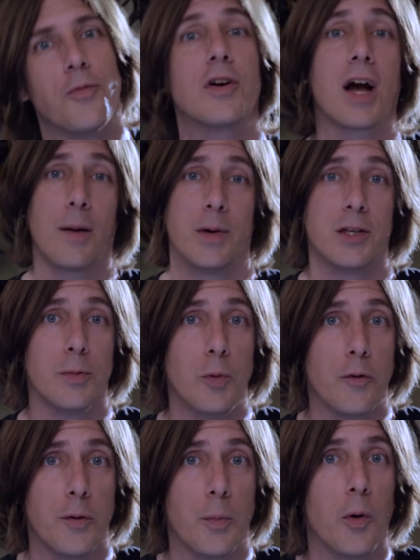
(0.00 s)
for coming to
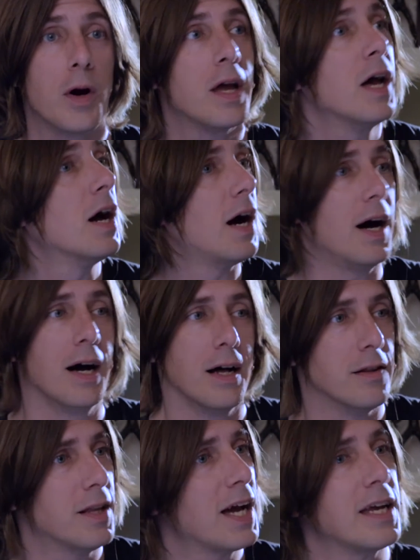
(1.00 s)
Moovieboy.
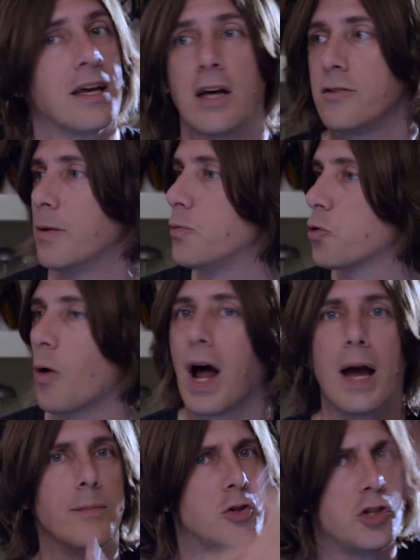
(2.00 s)
Like,
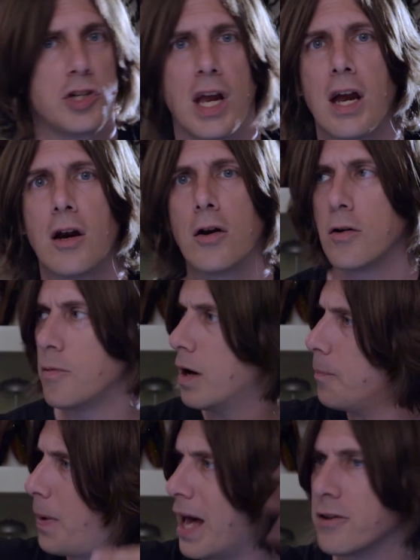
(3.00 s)
subscribe, share,
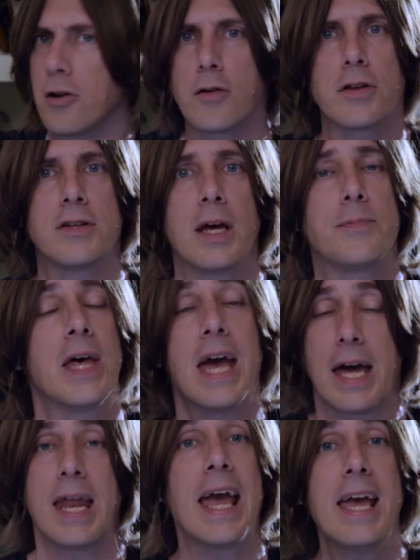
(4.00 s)
pass along the tips.
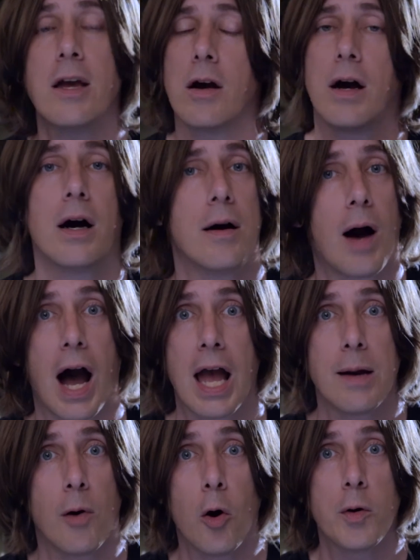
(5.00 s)
And hey, I
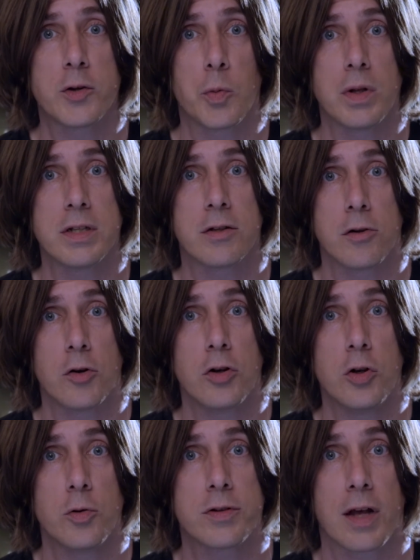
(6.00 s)
am always willing to
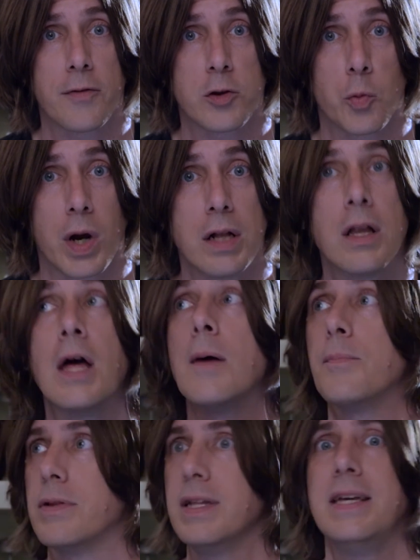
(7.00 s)
learn new stuff as well.
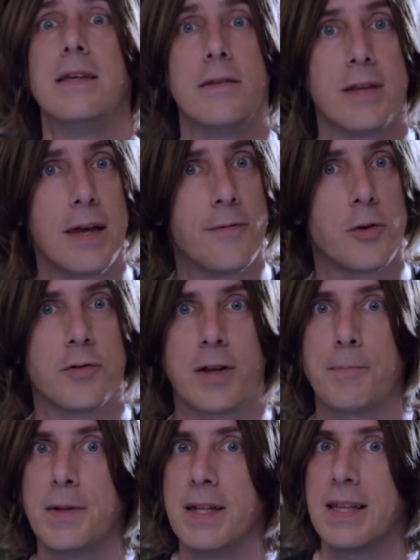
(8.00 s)
Please, if there's
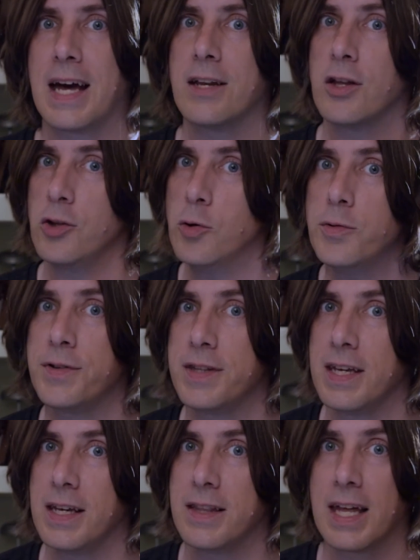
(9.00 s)
something that you
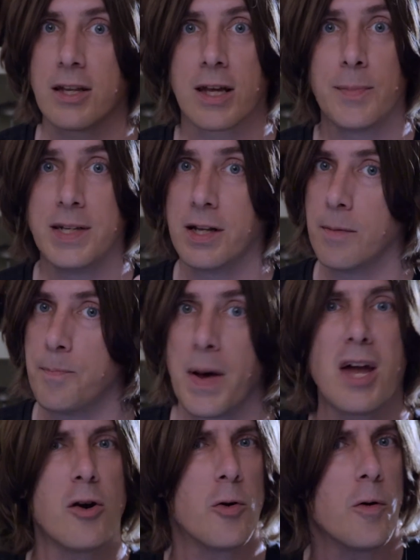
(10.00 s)
see that can be done
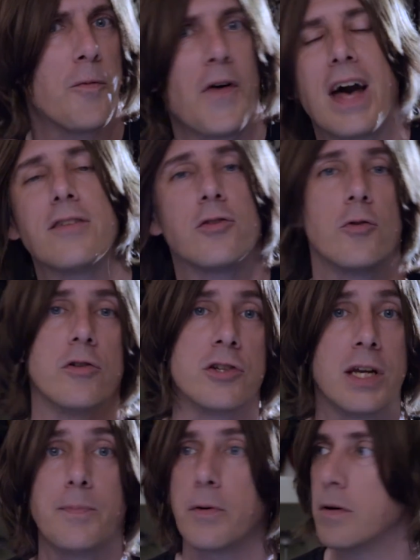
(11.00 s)
better or faster or
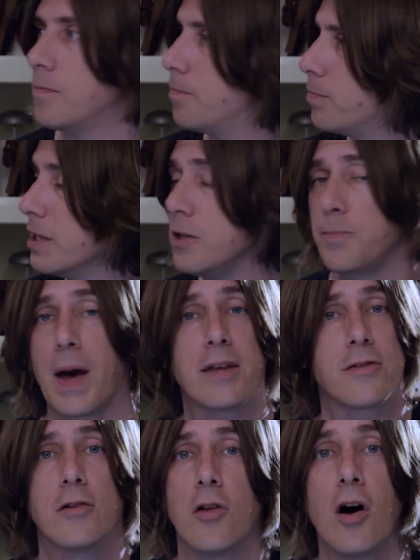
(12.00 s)
cheaper, please
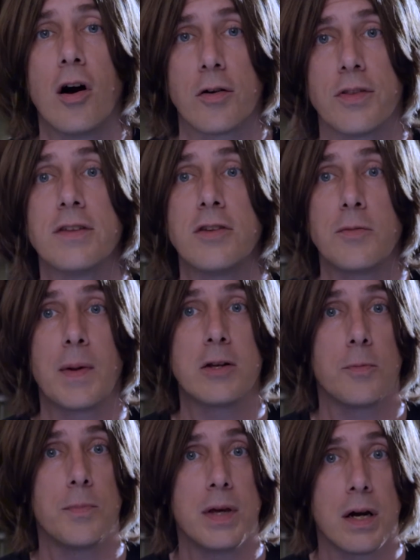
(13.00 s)
pass it along. This is
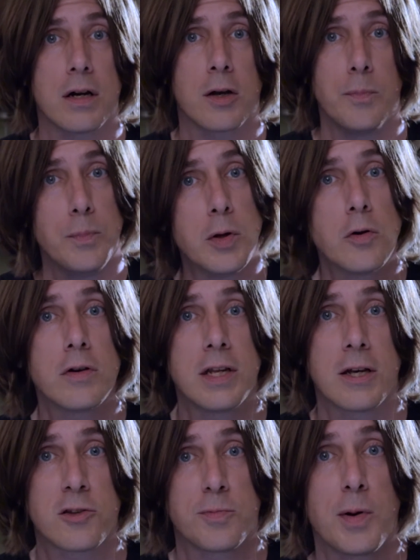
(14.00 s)
meant to be a
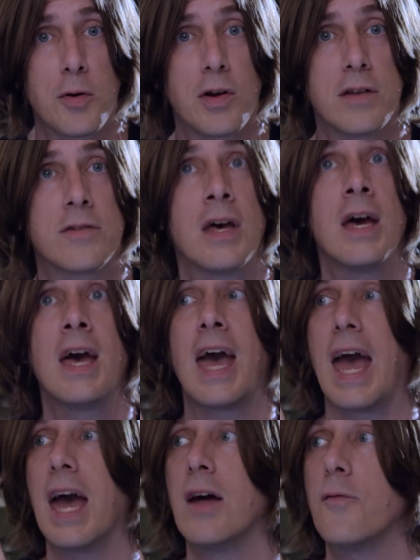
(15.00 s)
community experience
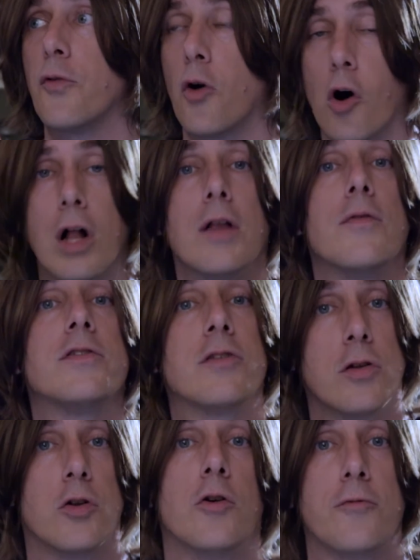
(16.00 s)
and for all of us
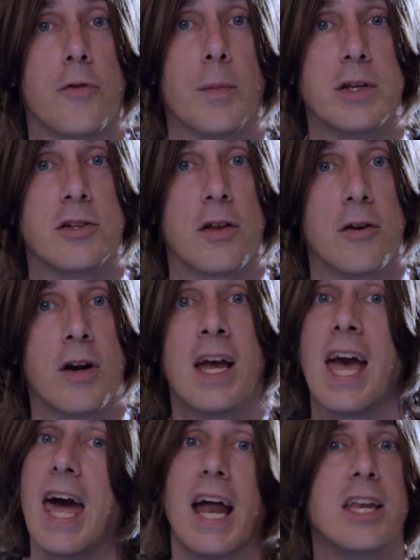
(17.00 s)
to learn from each other.
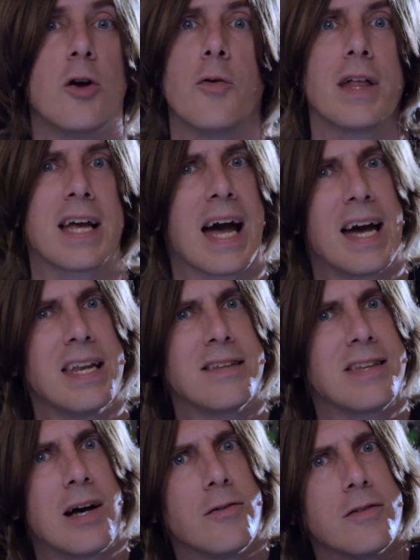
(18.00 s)
And I know that kind of
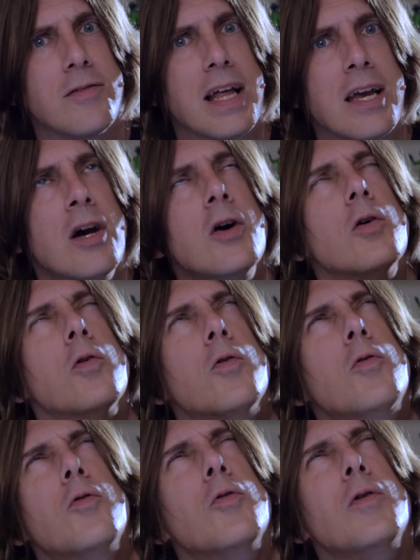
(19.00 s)
sounds like,
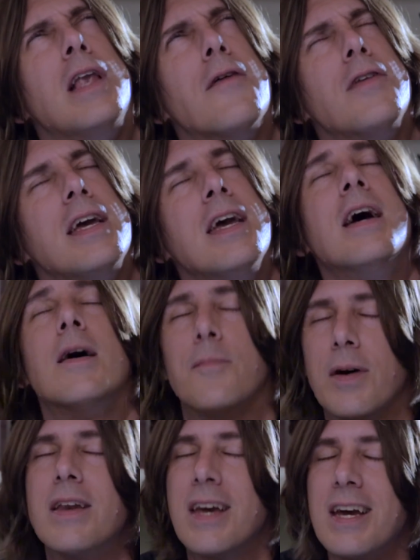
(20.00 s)
ooh, lovely,
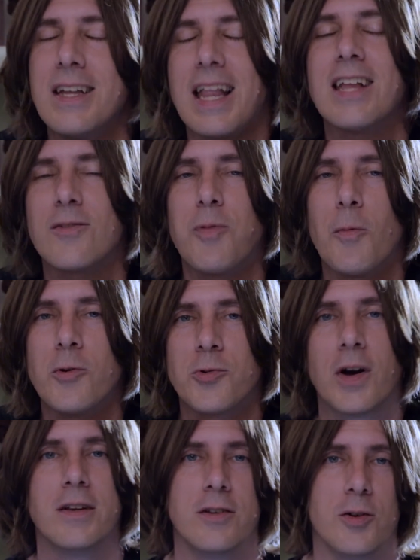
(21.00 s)
but that's what we're
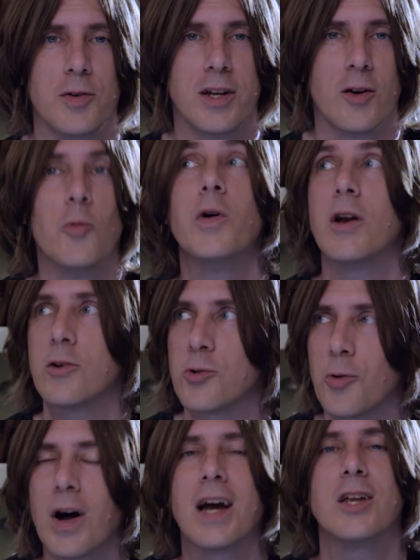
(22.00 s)
trying to do here. We are
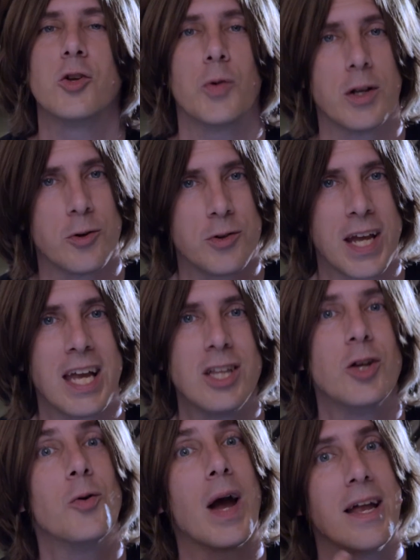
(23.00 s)
trying to
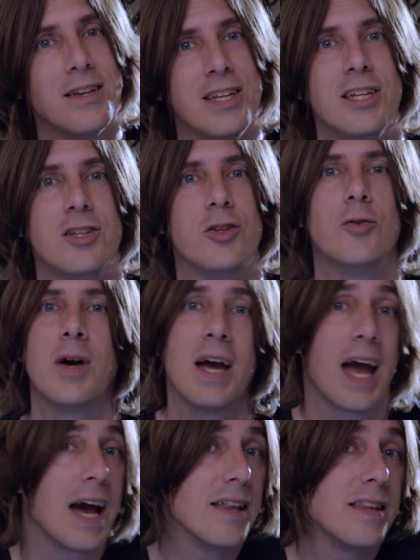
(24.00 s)
entertain you and teach you,
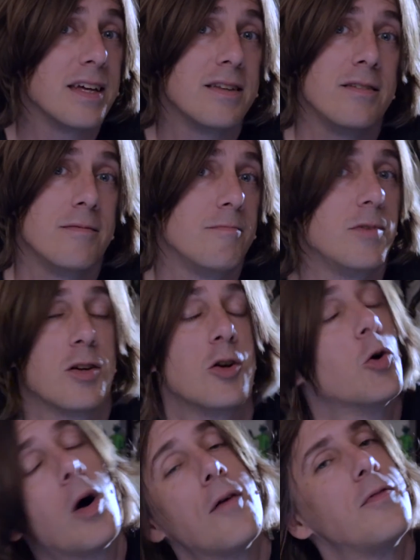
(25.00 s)
and then you can
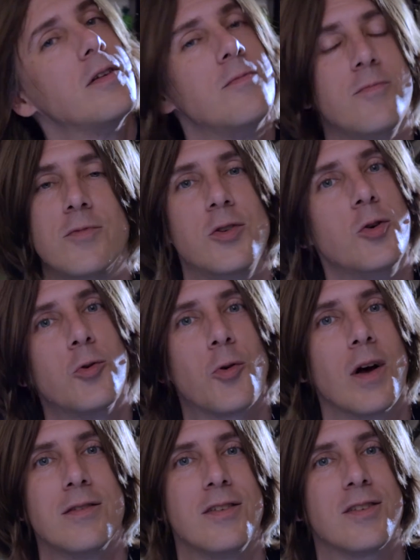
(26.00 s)
go off and do
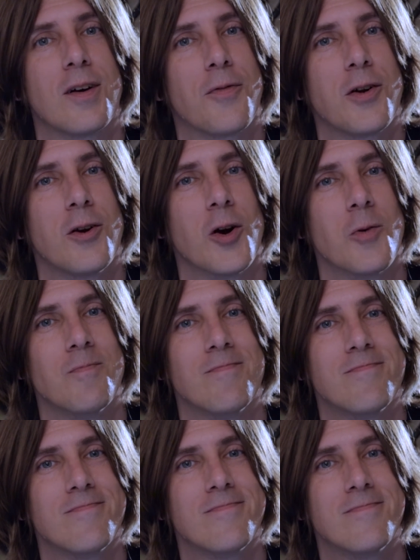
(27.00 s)
crazy stuff for your own.
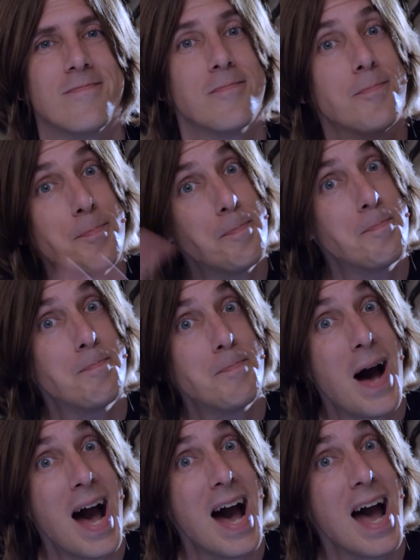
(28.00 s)

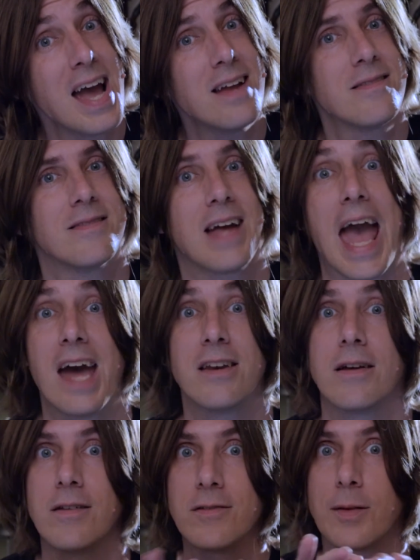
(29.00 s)
Bye!
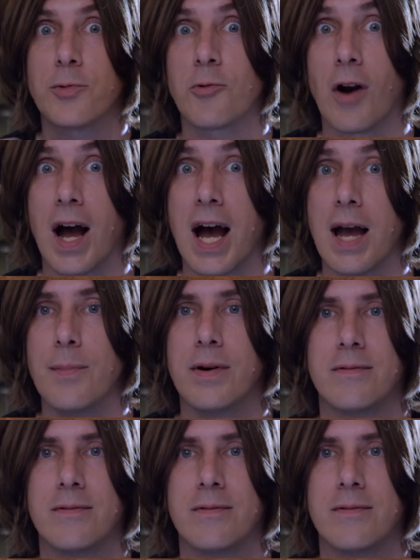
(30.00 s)
And subscribe.